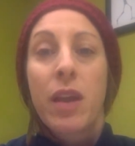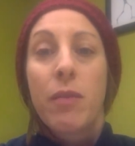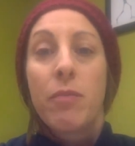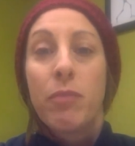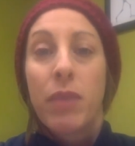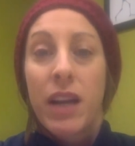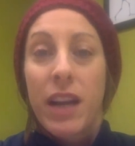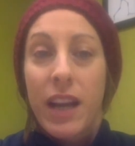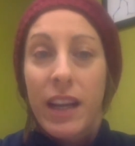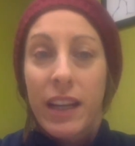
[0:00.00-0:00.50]

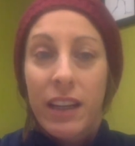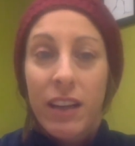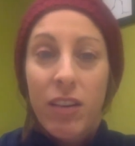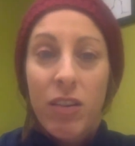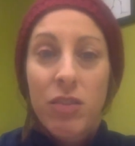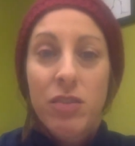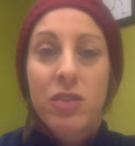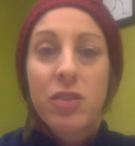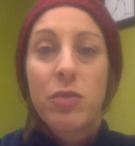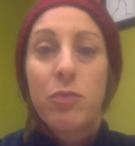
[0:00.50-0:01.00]
But I can
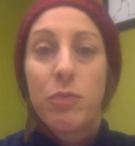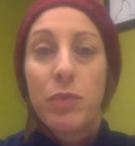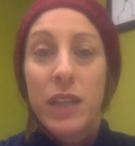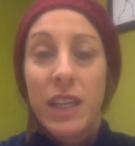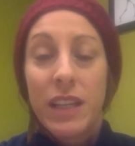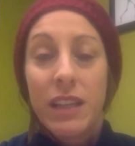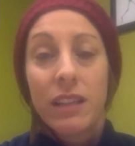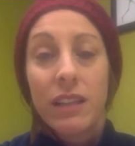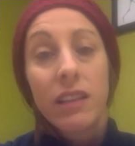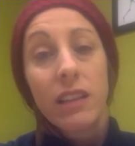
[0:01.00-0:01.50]
also
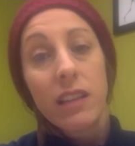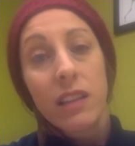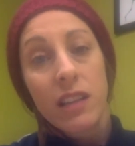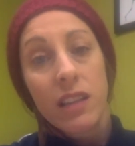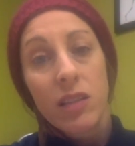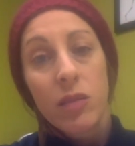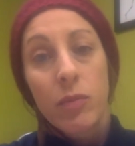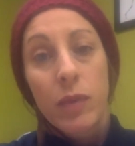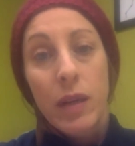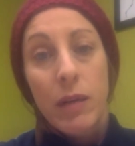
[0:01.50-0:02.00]
be a
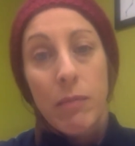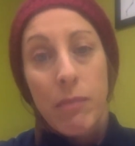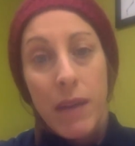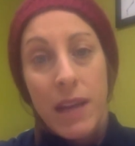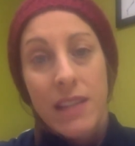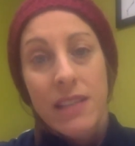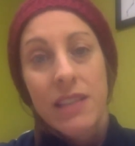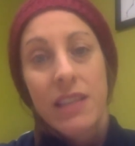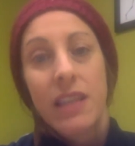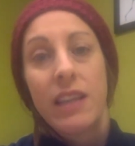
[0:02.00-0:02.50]
little bit
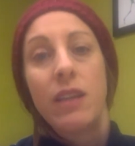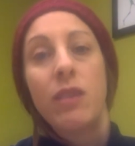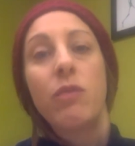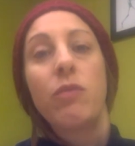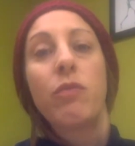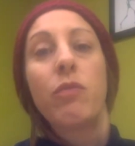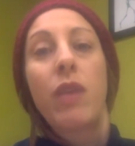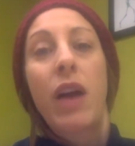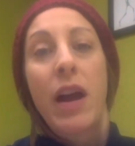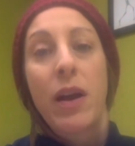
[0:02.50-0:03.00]
messy
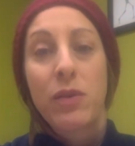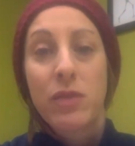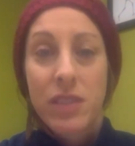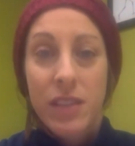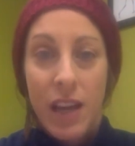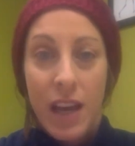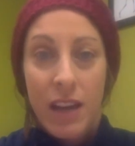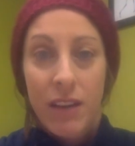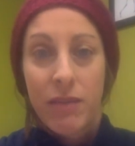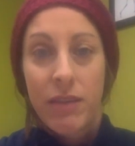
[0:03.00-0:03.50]

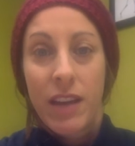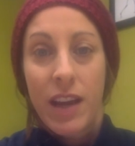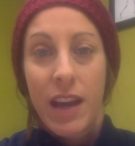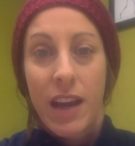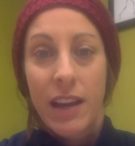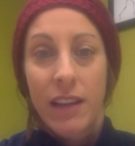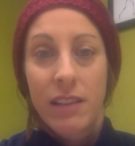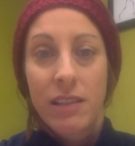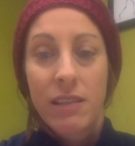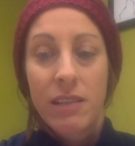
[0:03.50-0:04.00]
outside of
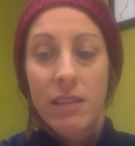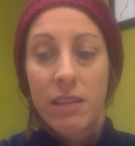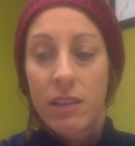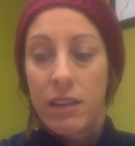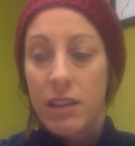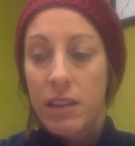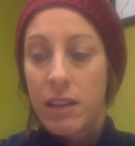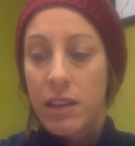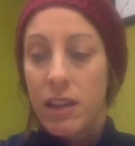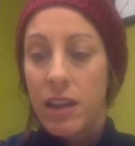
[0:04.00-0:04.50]
that
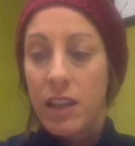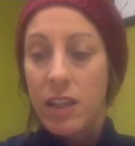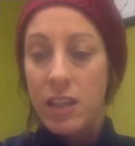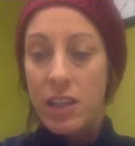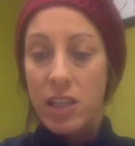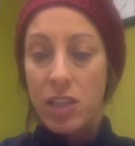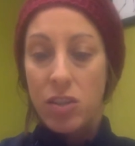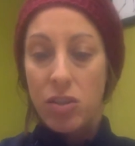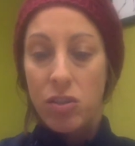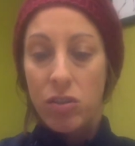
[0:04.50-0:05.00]

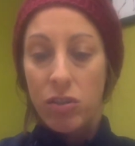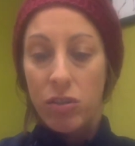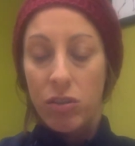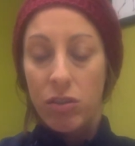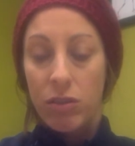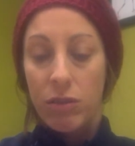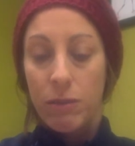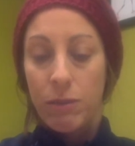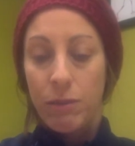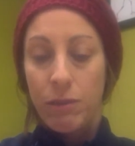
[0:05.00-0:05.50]

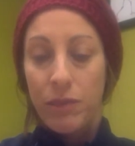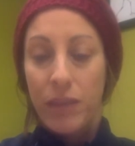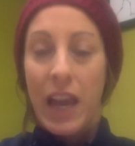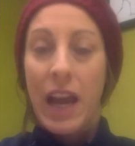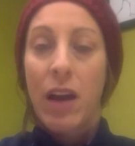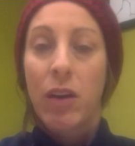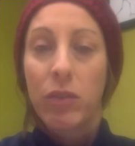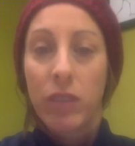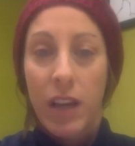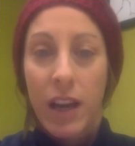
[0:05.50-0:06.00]
initial
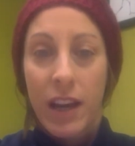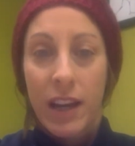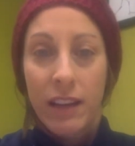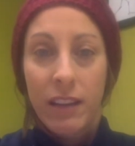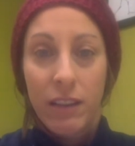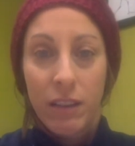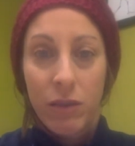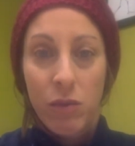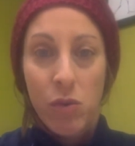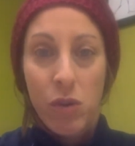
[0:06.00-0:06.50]

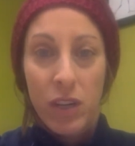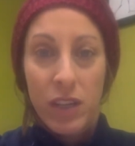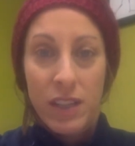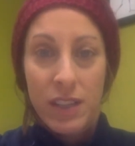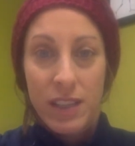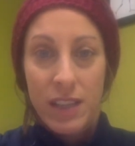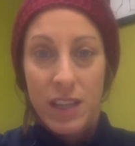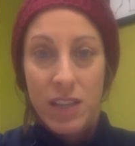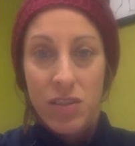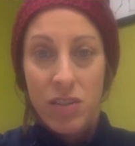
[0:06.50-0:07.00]
outline of
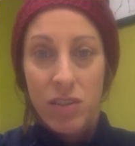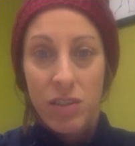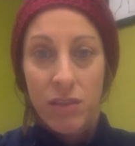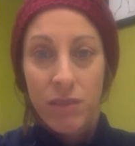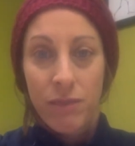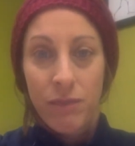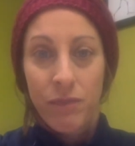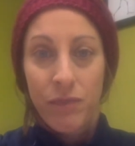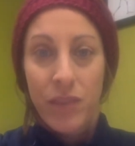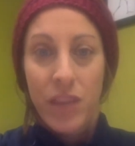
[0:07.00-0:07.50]
organization.
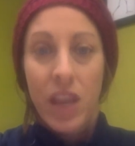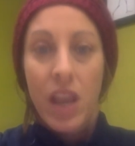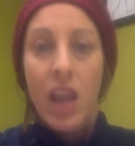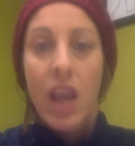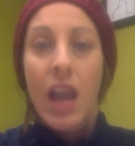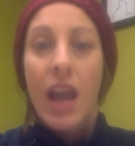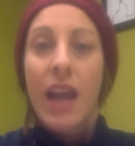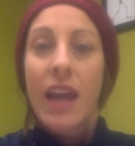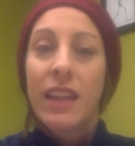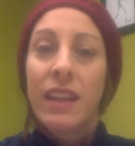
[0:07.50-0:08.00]

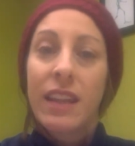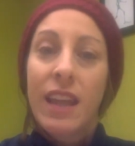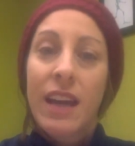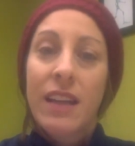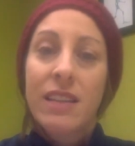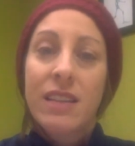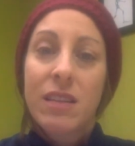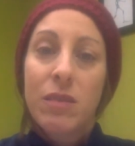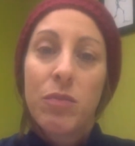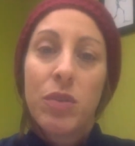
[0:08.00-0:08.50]
And
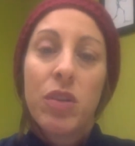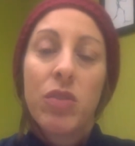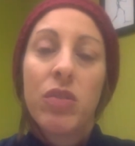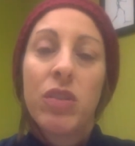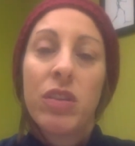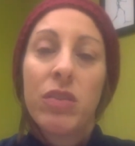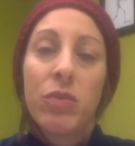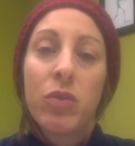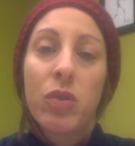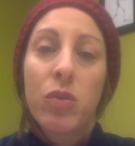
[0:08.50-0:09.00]
that's the
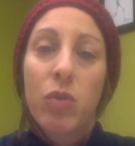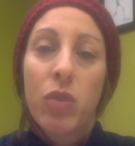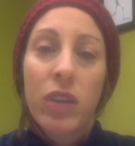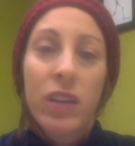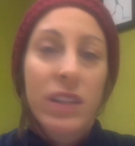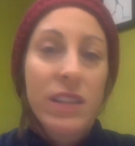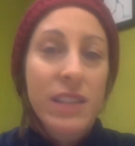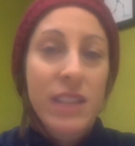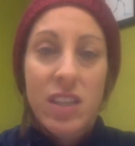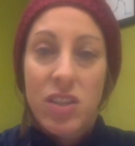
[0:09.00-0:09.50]
beauty of what
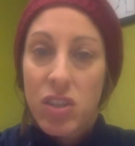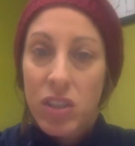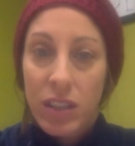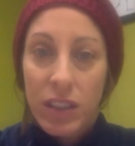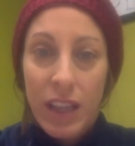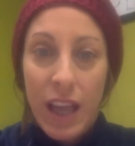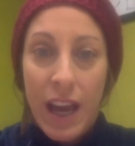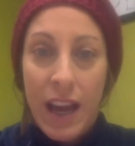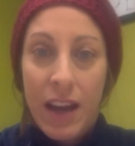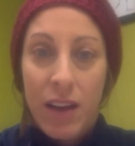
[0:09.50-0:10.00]
organization
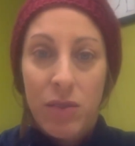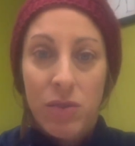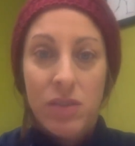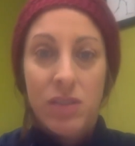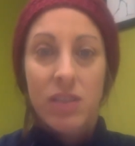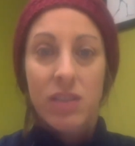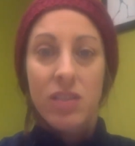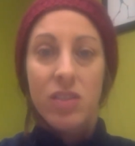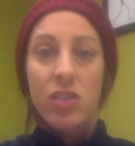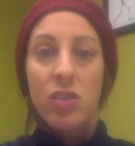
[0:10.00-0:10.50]
allows,
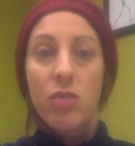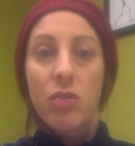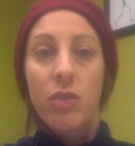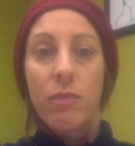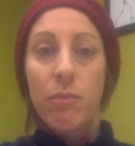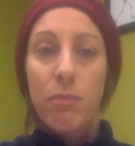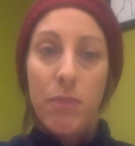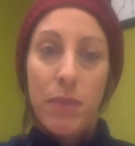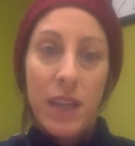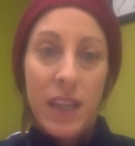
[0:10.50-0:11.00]
is you
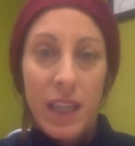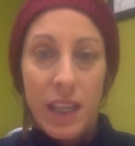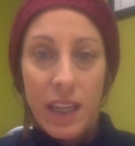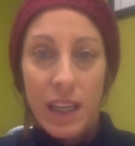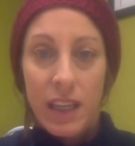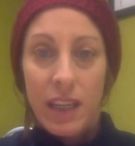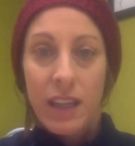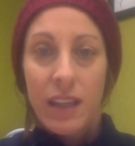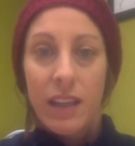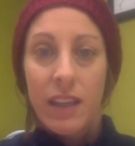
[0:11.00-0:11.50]
can
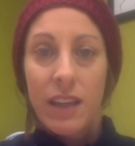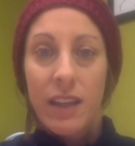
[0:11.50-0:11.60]
be